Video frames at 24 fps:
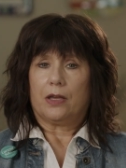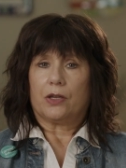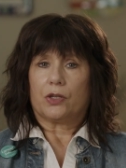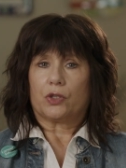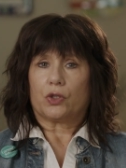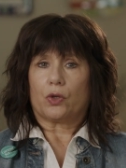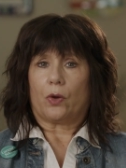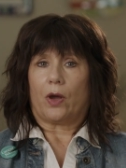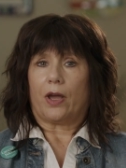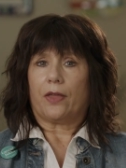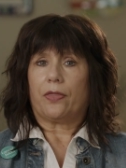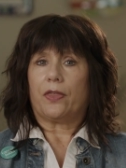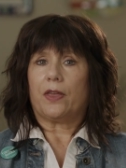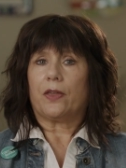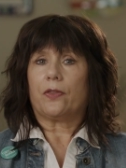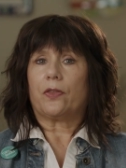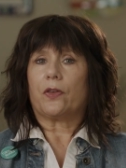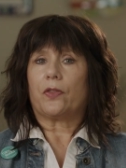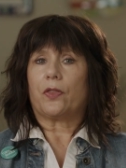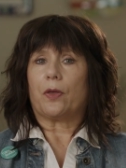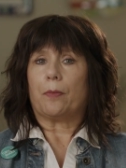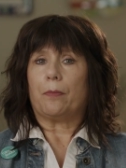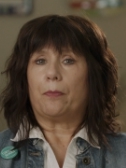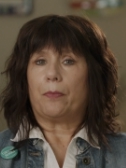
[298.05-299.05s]
So I think
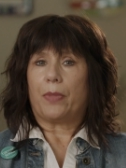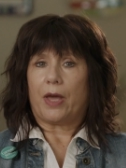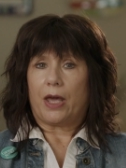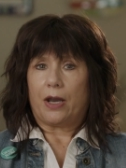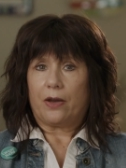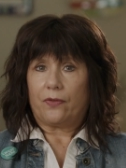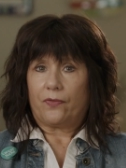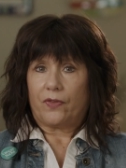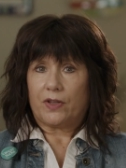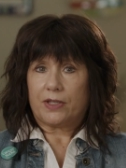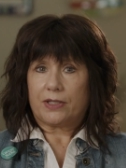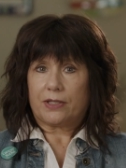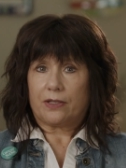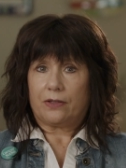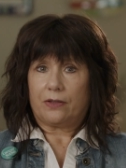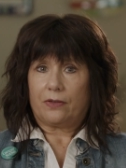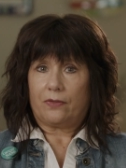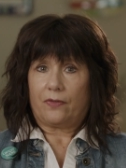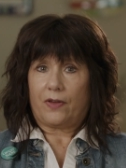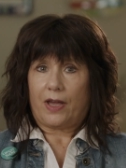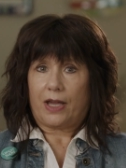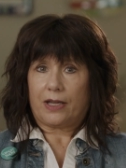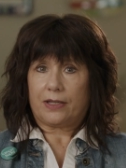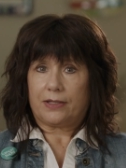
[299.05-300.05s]
that the benefits of
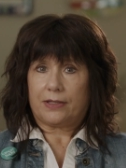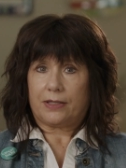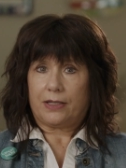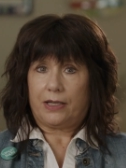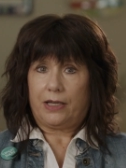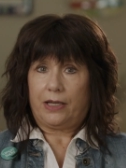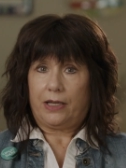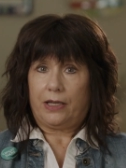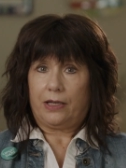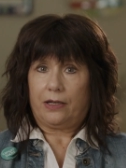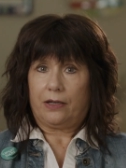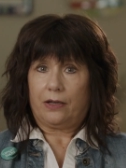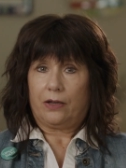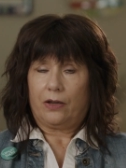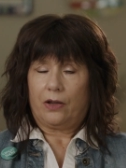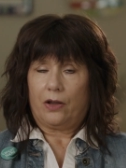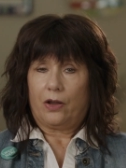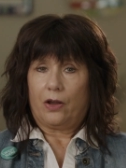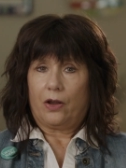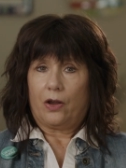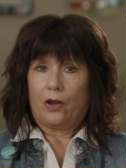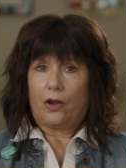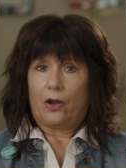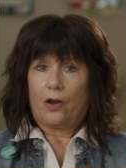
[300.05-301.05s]
the vaccine
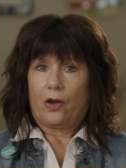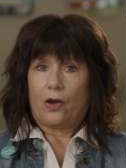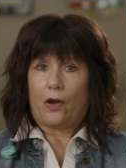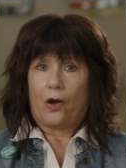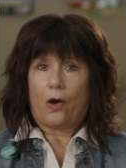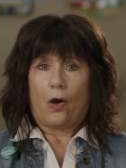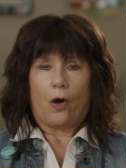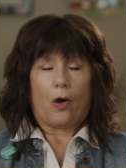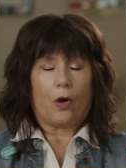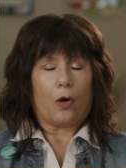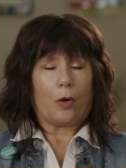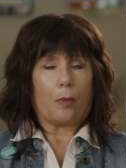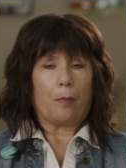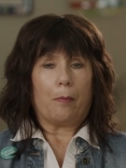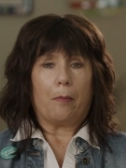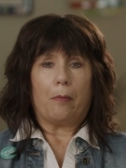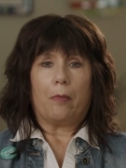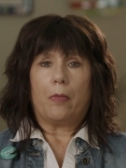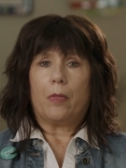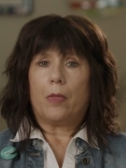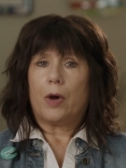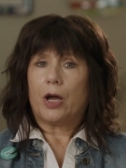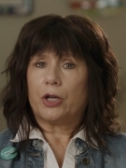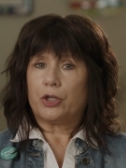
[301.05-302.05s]
are
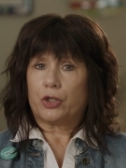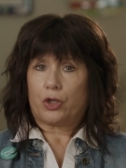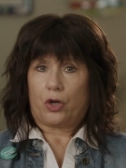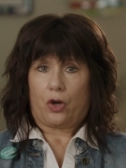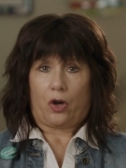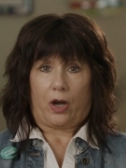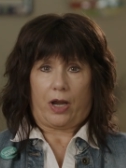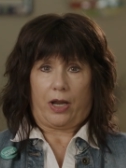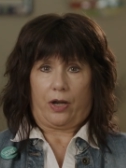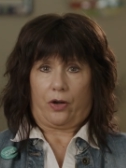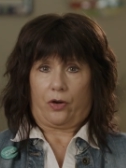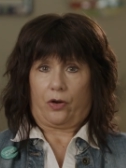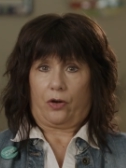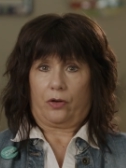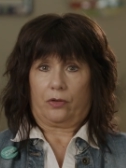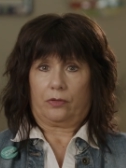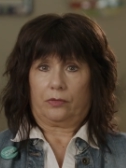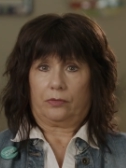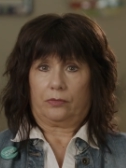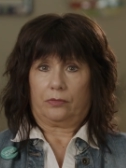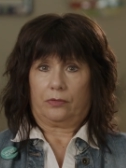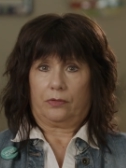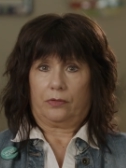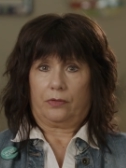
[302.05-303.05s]
much
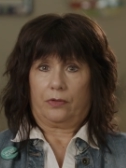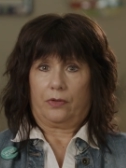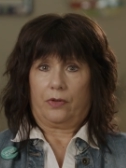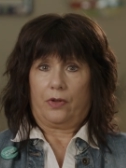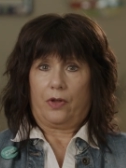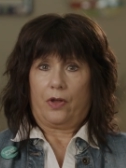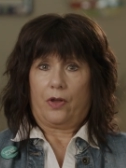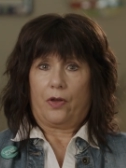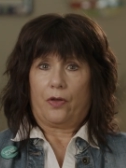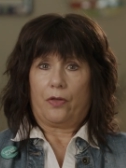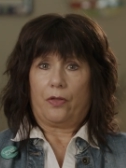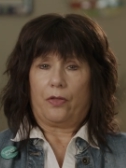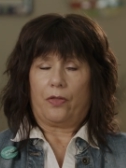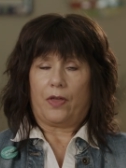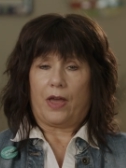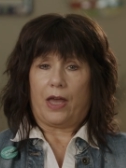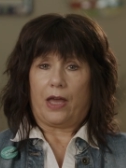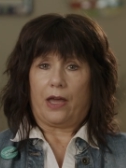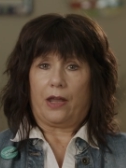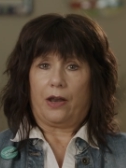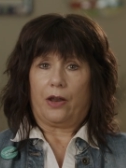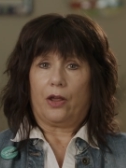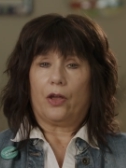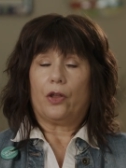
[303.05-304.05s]
greater
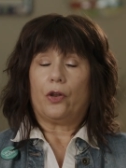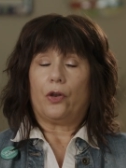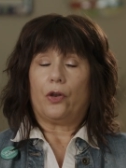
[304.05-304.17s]
than